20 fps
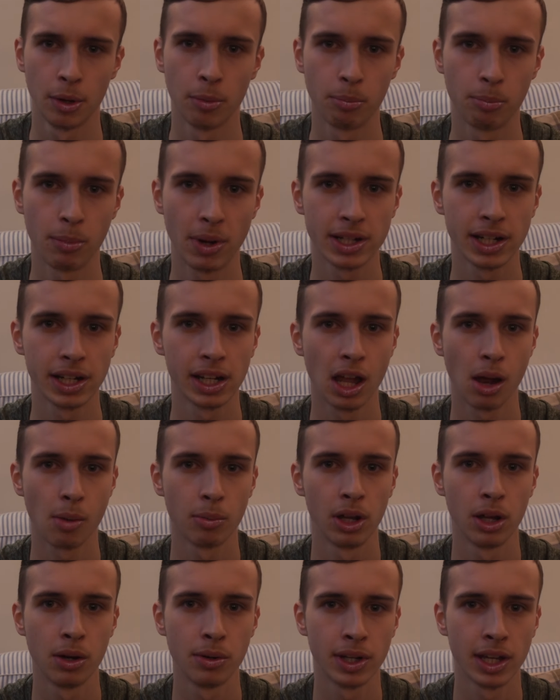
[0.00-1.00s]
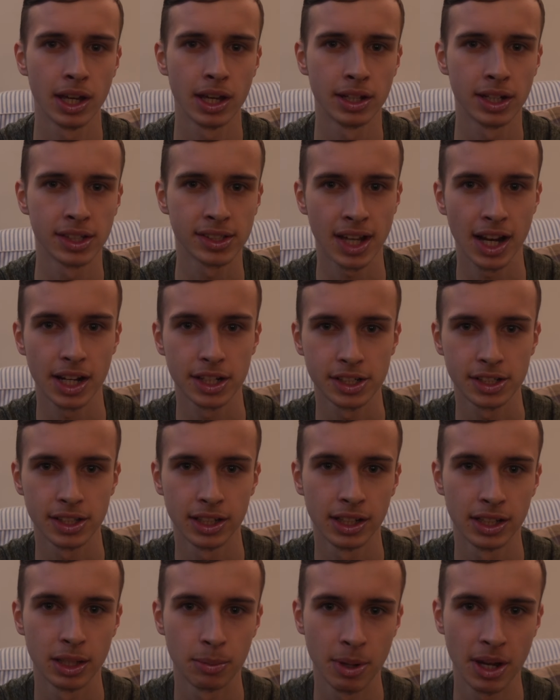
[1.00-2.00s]
manually upload it and attach
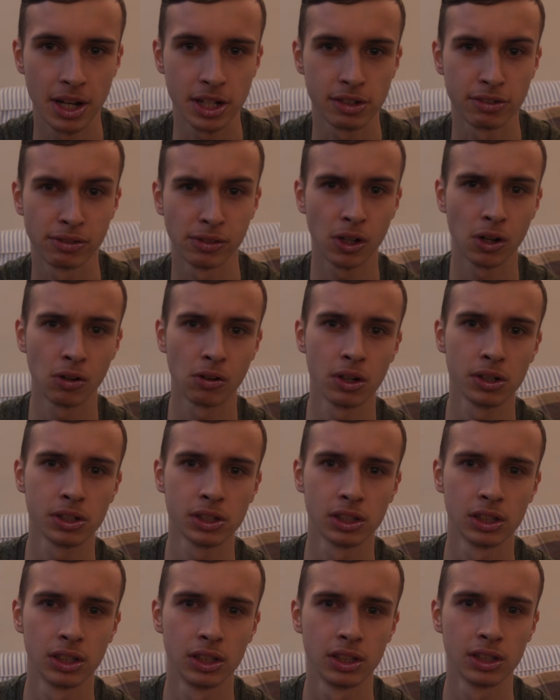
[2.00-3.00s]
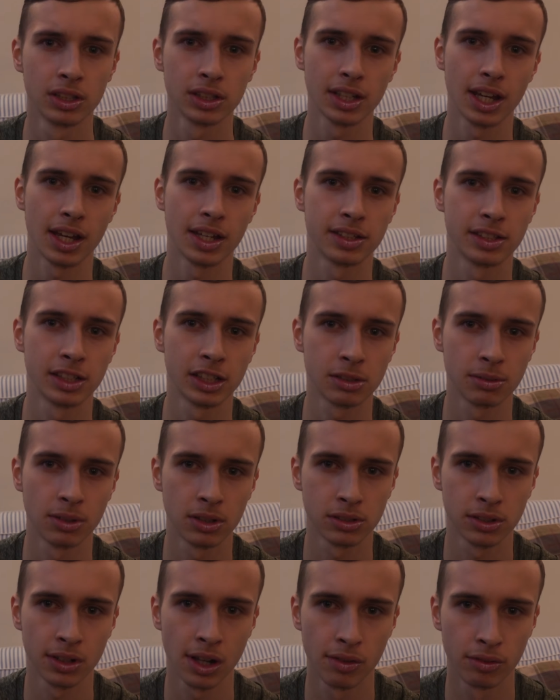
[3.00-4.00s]
the picture from Coros. So yeah, 6
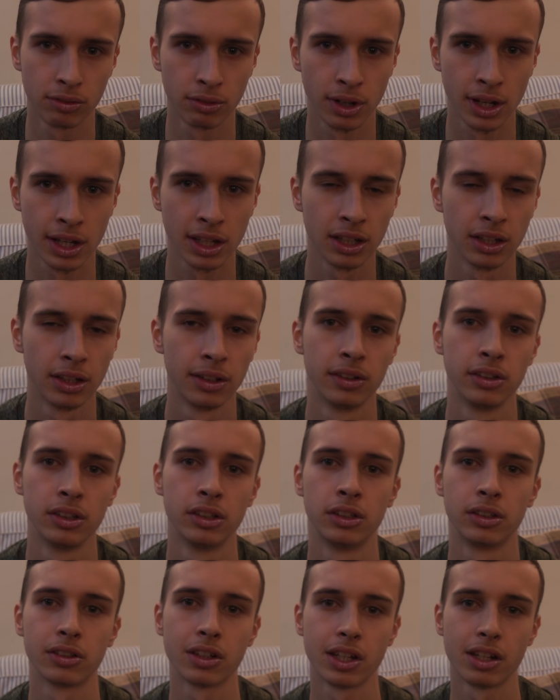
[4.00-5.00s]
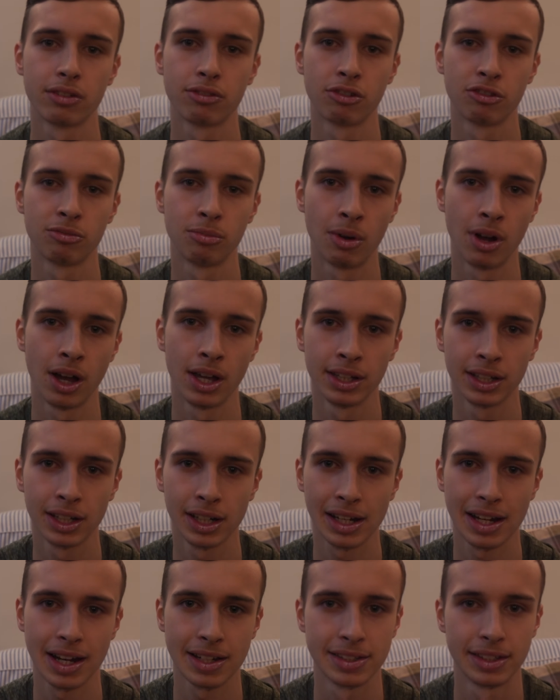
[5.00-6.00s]
miles recovery. Another of my
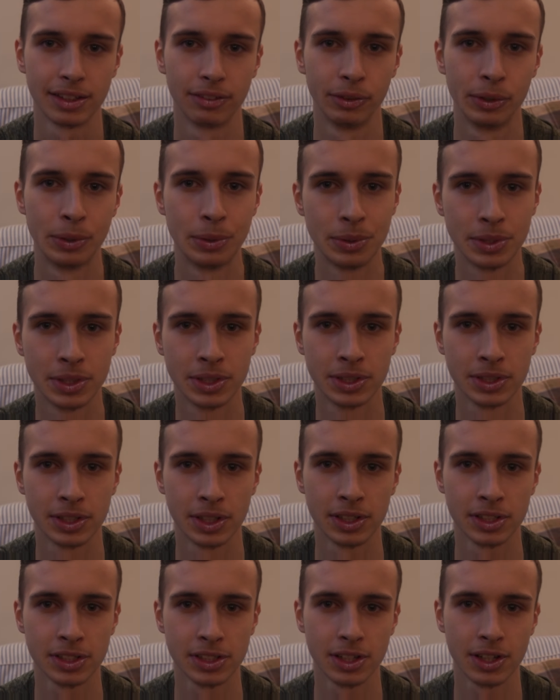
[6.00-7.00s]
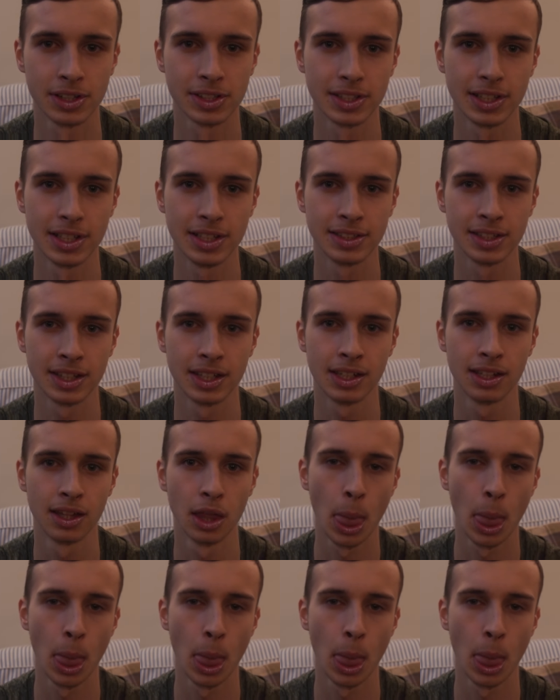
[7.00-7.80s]
classic routes, just nice and easy.